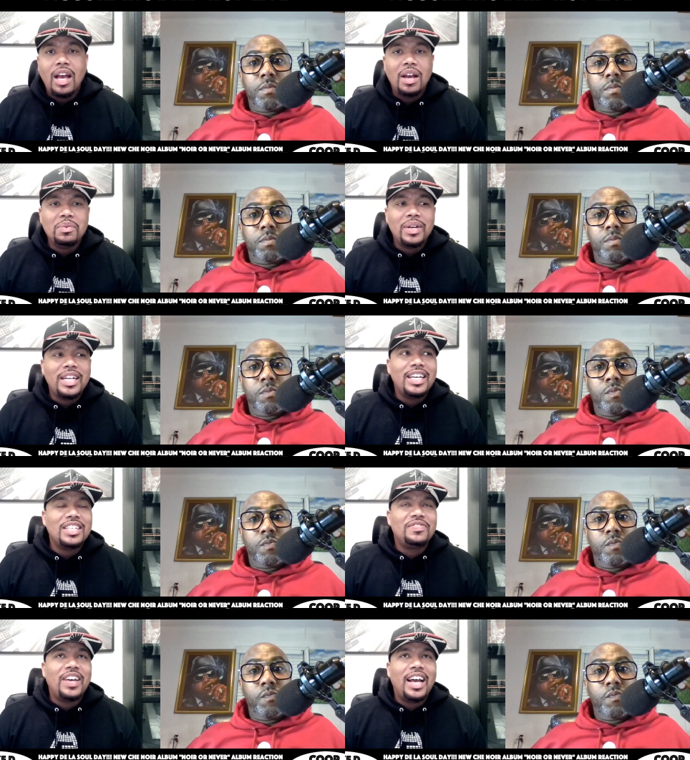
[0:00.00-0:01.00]
Speaker 1: when
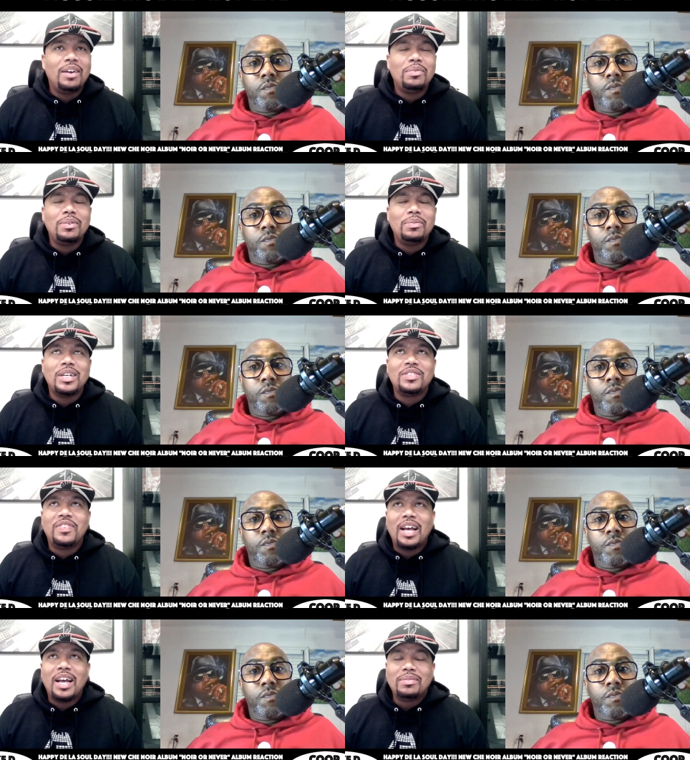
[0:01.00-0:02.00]
is Fab what
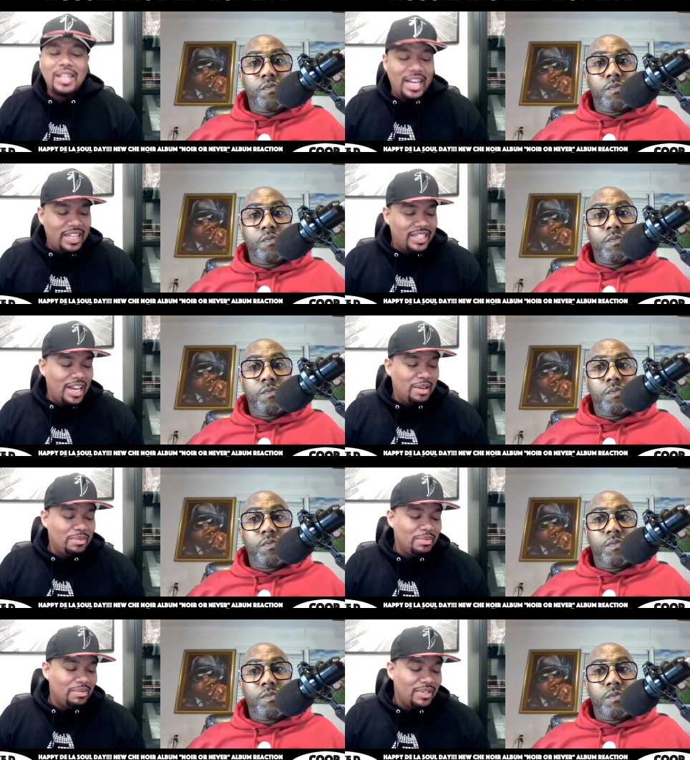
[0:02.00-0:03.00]
was Fab's last
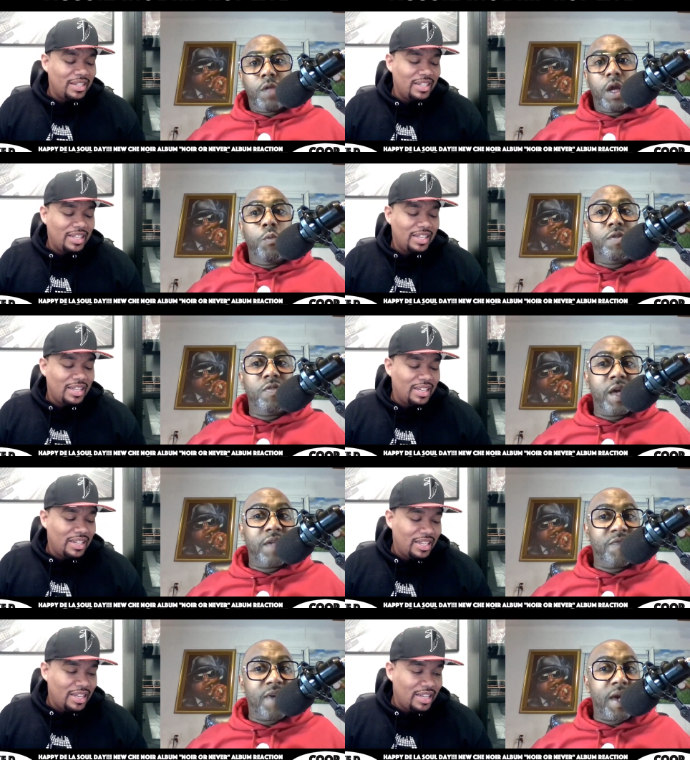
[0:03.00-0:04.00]
album?
Speaker 2: And when's
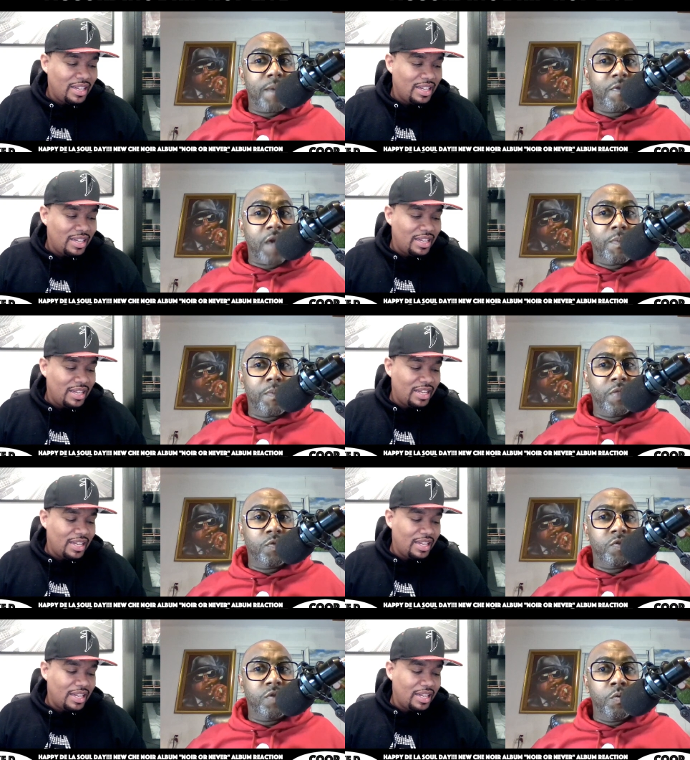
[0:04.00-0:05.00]
last Fab
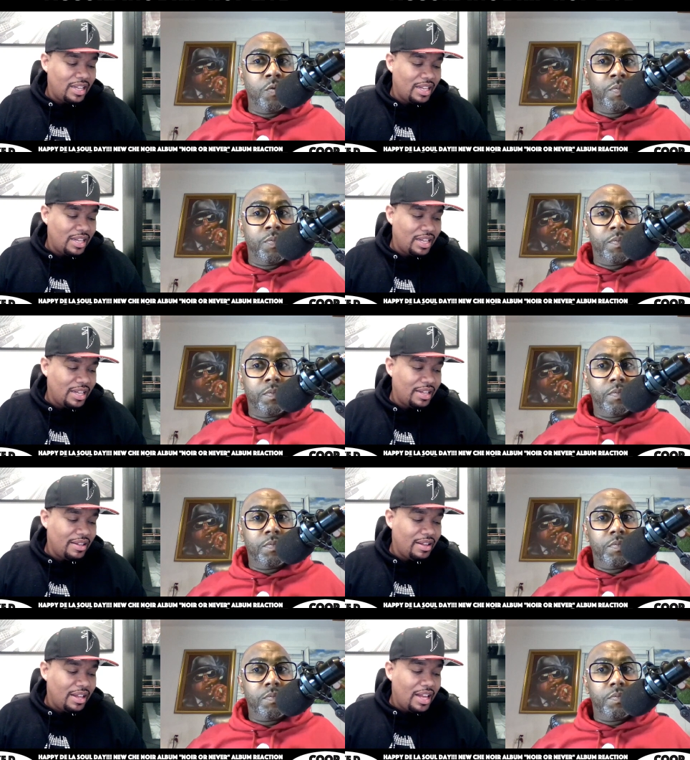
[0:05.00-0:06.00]
album that was dope?
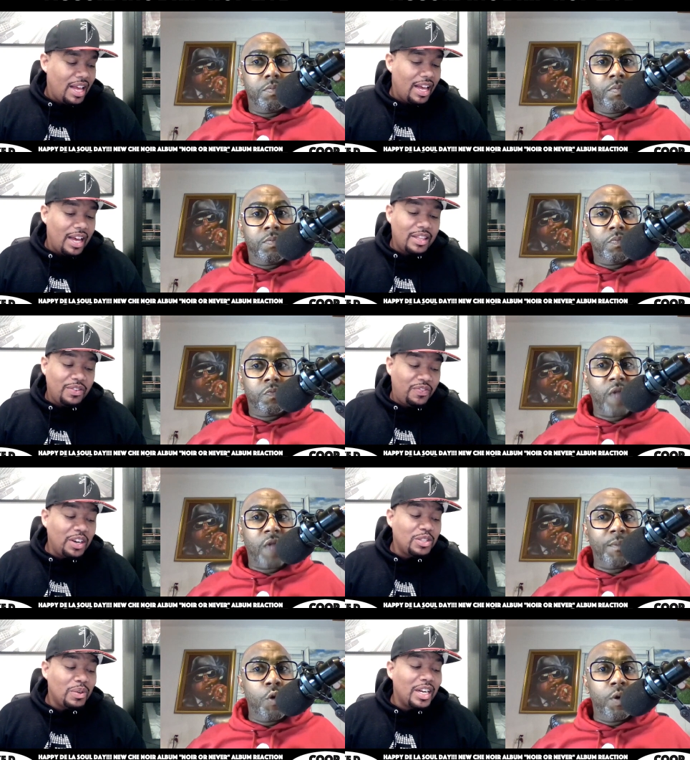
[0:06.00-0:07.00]
The
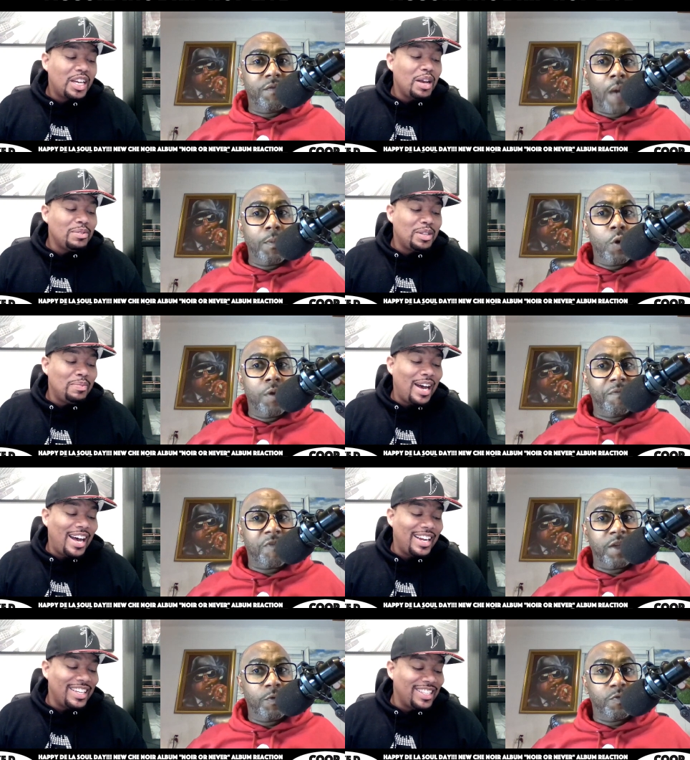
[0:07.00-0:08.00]
1st one that comes I'm to
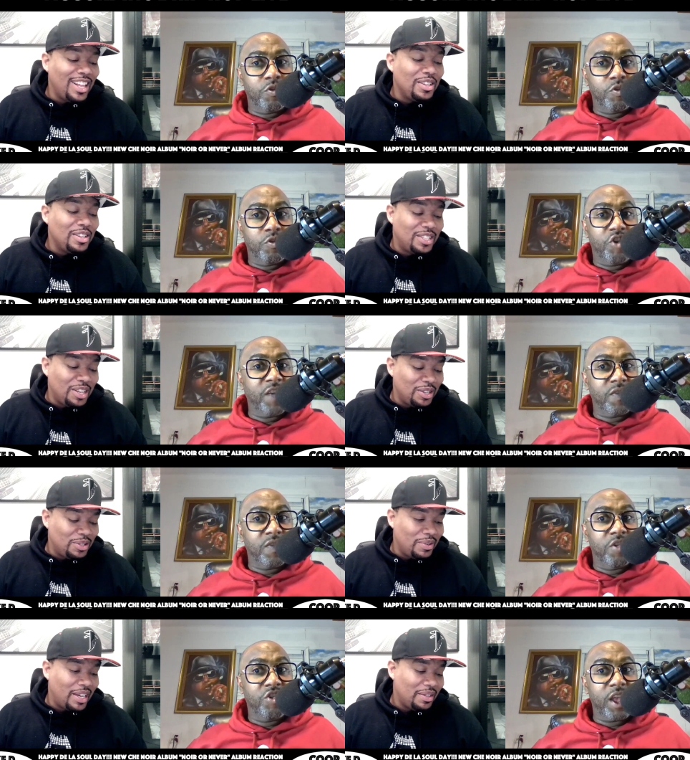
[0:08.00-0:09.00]
mind Freddy is Loso. Jason, the